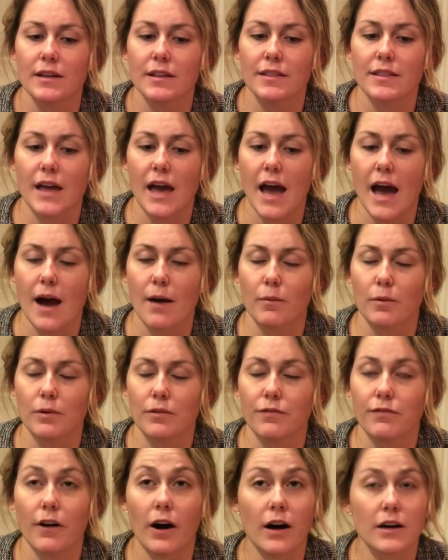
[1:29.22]
that will
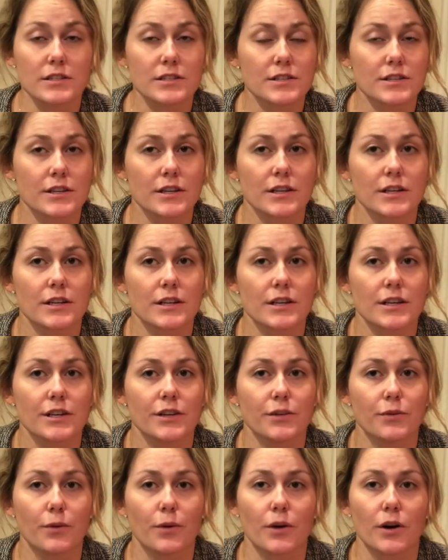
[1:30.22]
foster
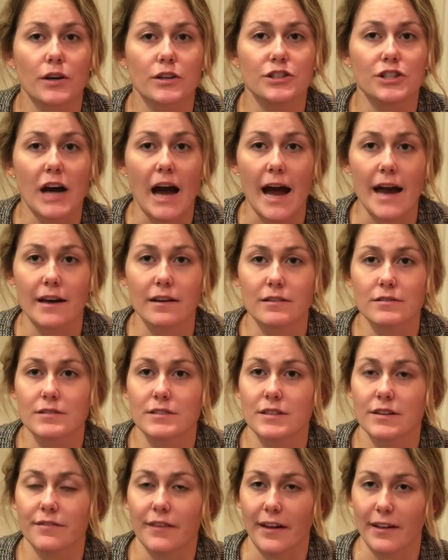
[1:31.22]
your child's
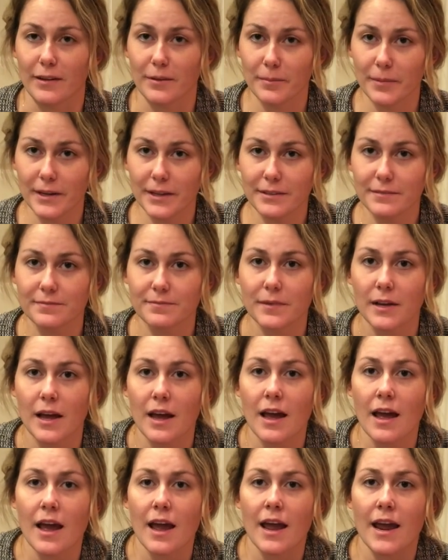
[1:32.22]
development.
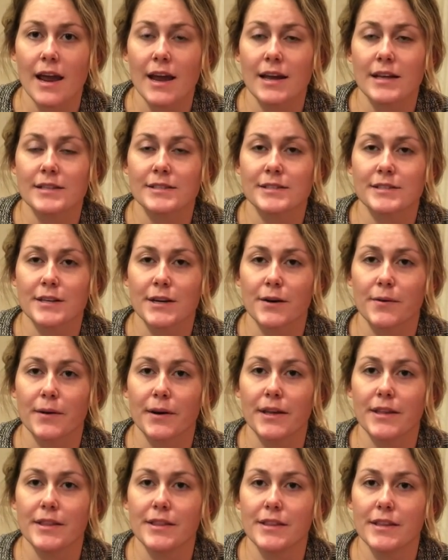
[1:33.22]
And so
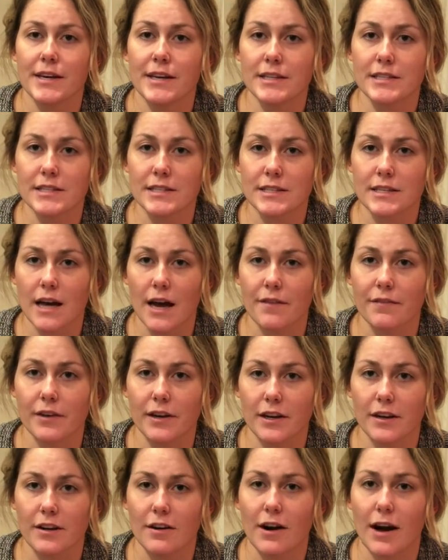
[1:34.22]
in this
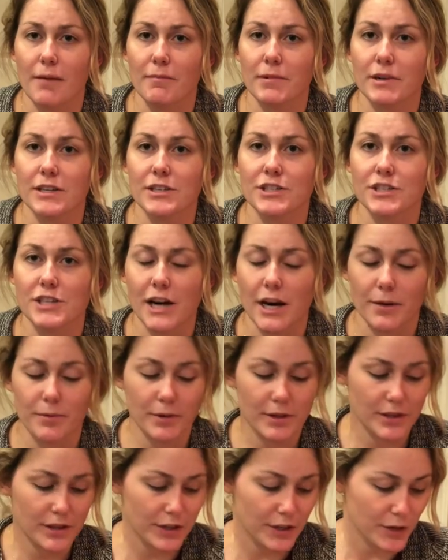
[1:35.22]
video, I'm going to share with
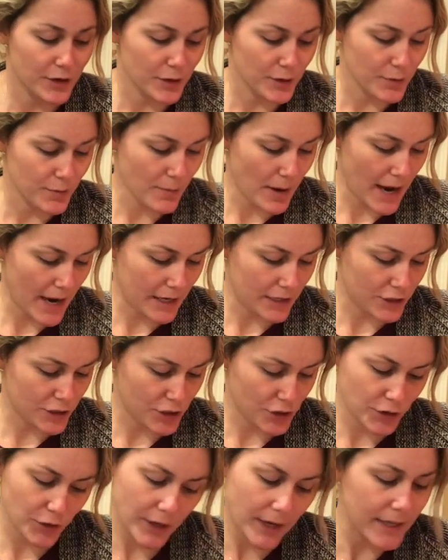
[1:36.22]
you my
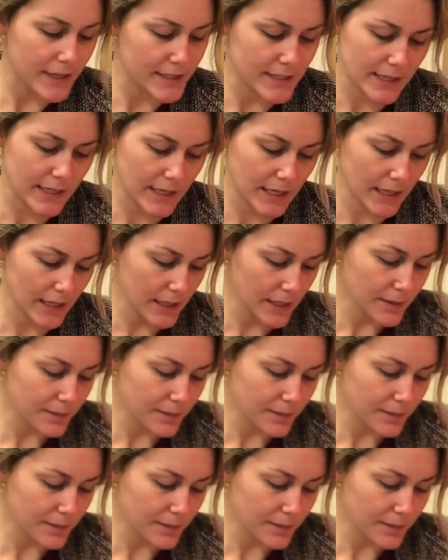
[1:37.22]
tracing